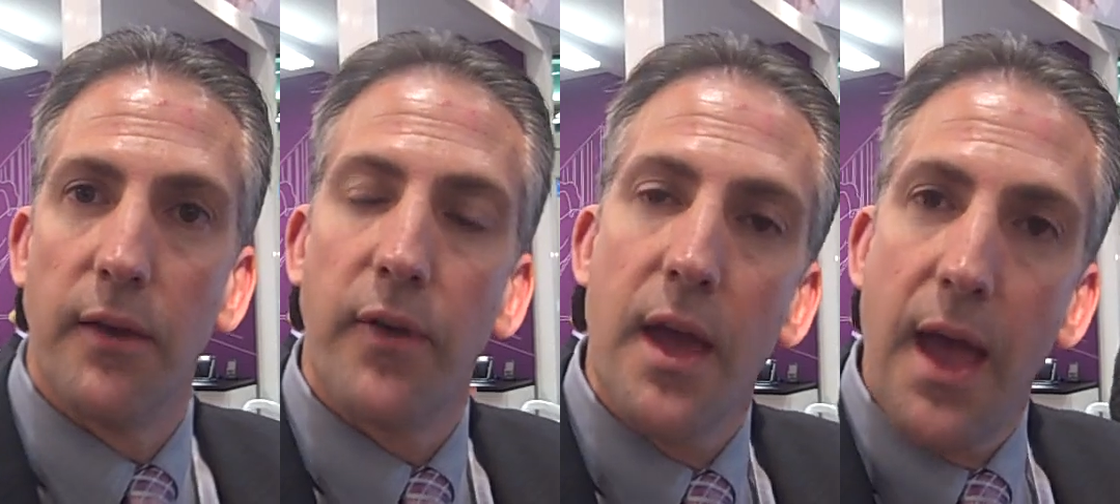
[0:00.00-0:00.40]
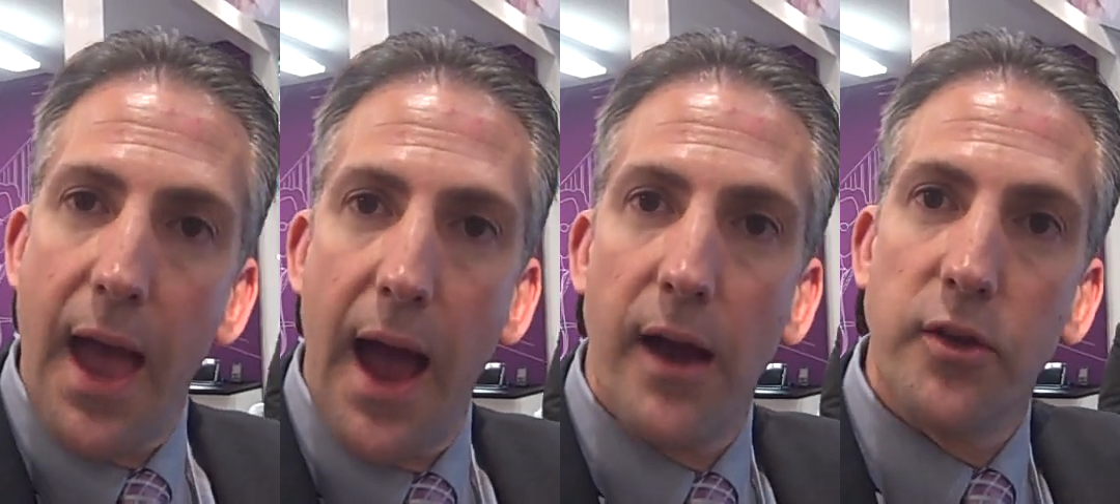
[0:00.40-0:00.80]
of
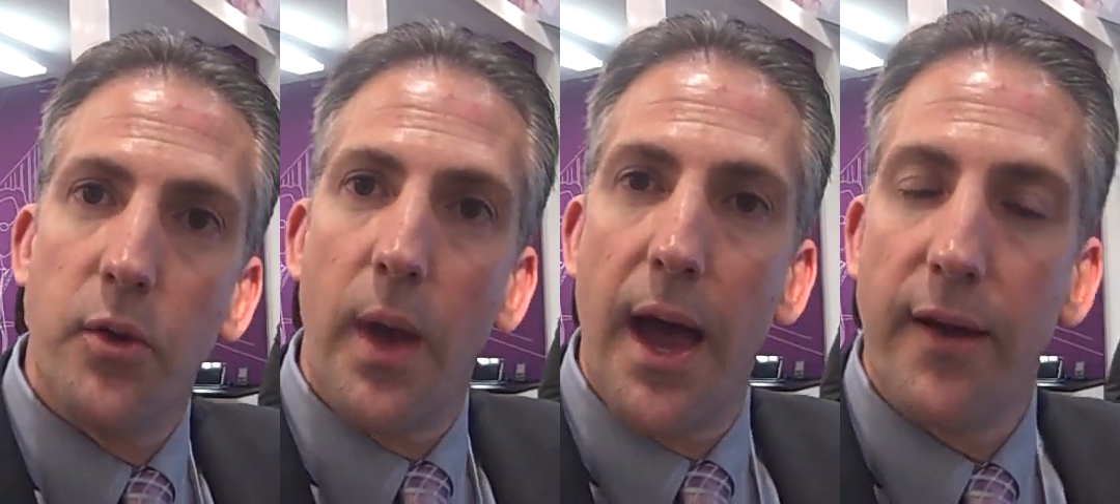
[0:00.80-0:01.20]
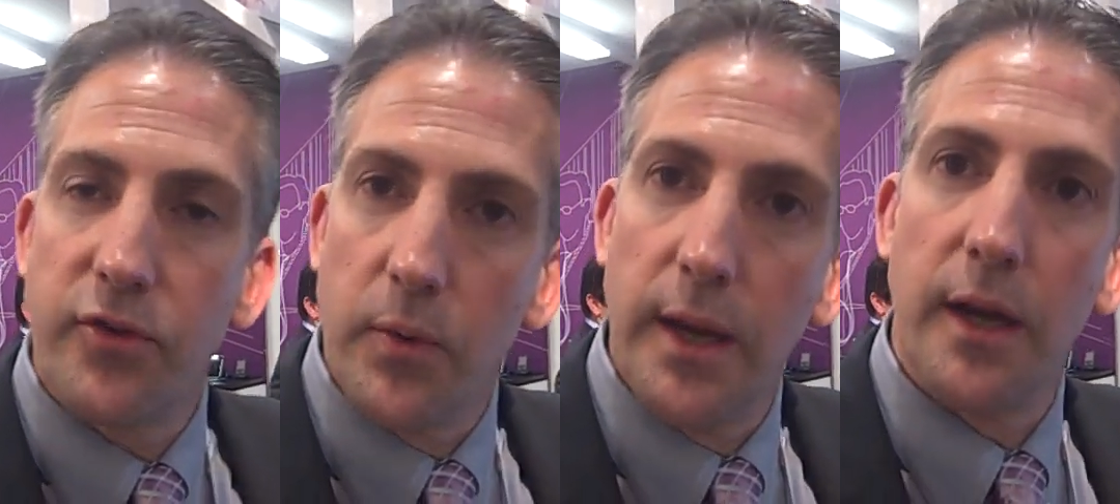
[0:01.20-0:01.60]
how you have
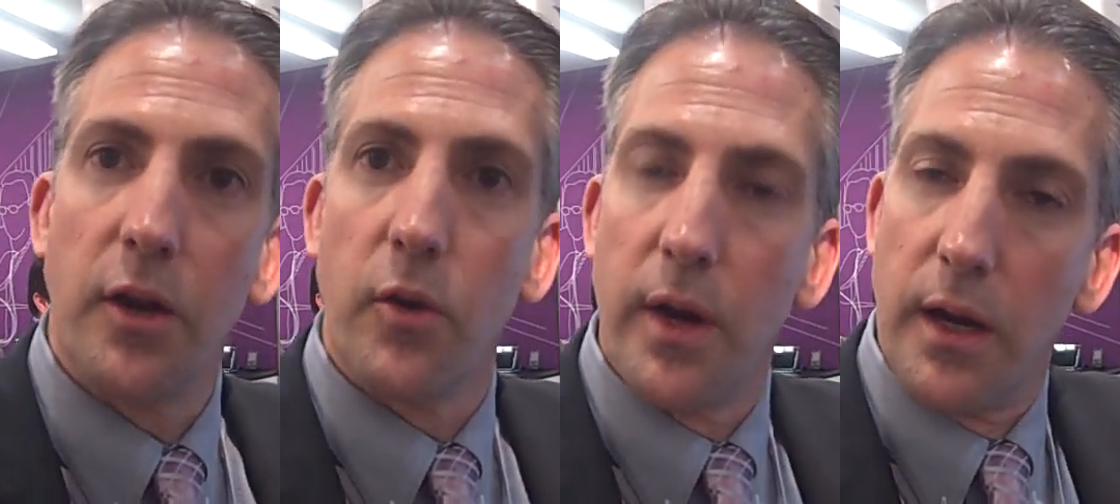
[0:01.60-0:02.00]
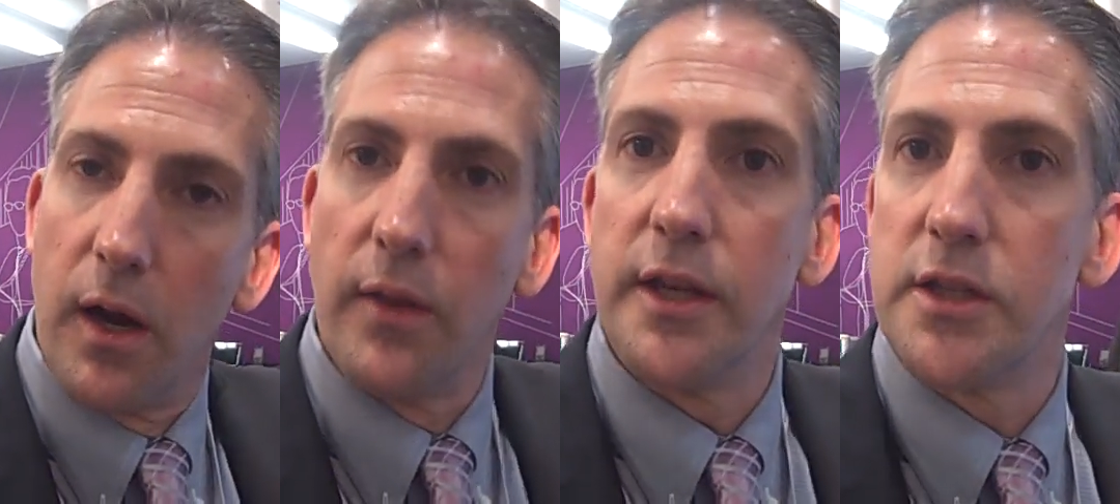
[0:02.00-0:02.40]
to integrate
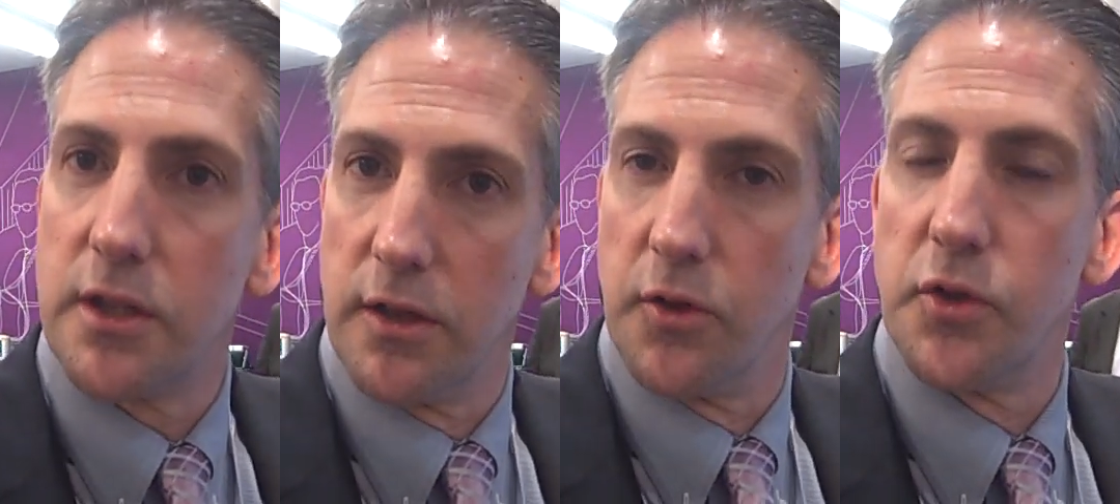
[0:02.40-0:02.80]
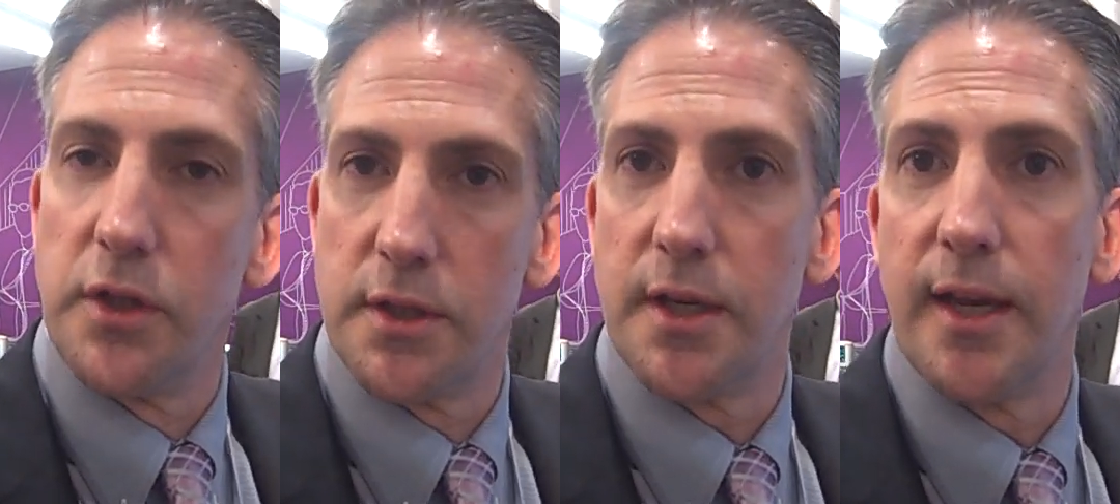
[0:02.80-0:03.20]
all these
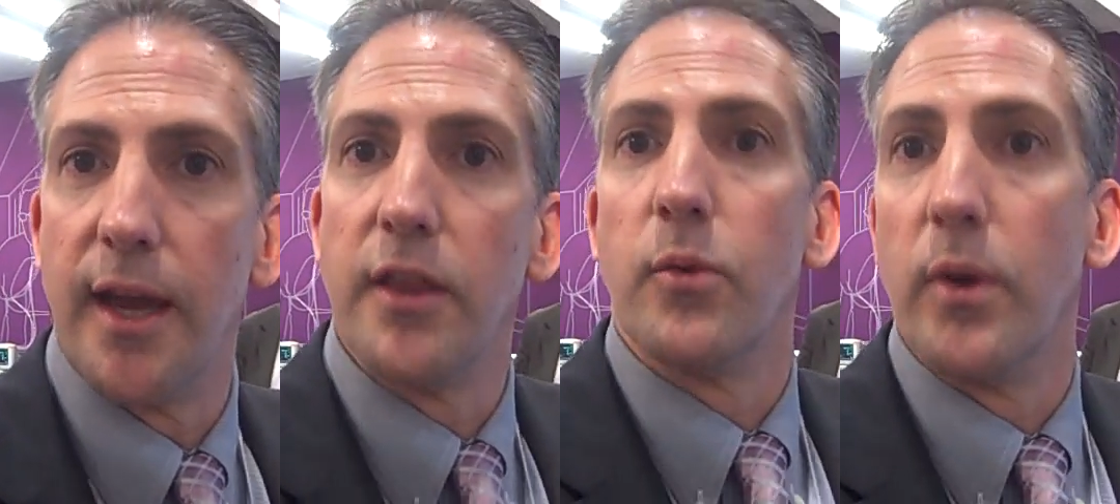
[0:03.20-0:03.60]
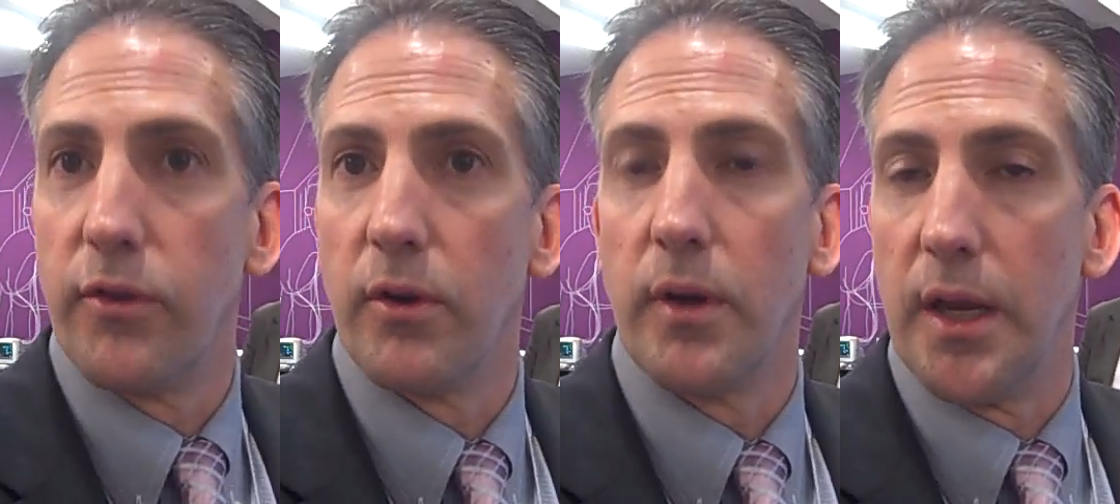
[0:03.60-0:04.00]
solutions together
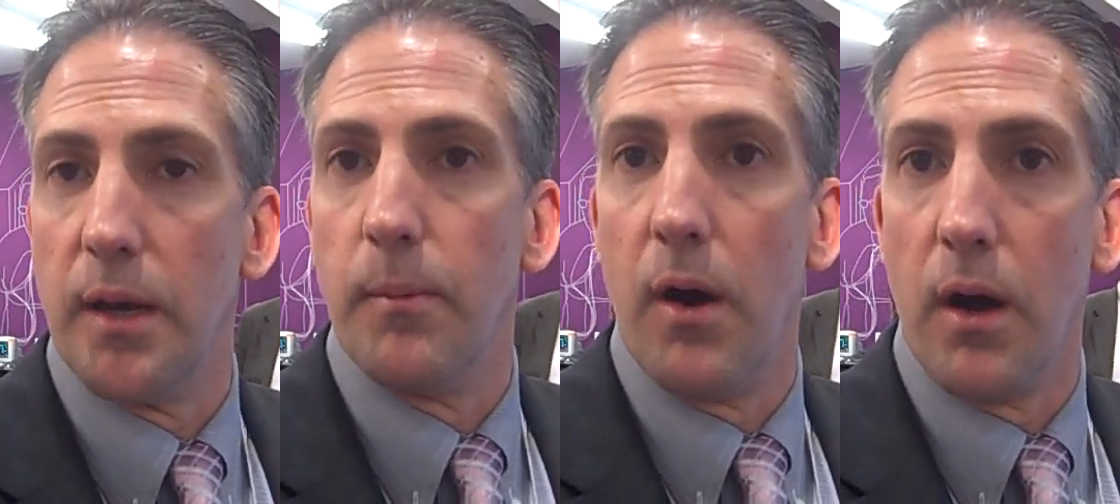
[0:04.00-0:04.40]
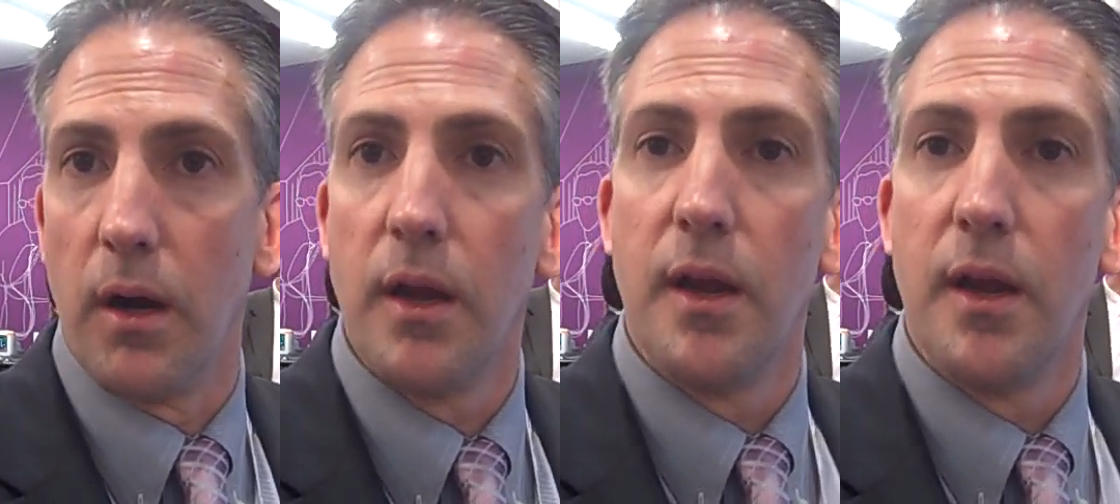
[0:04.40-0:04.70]
with your EMR.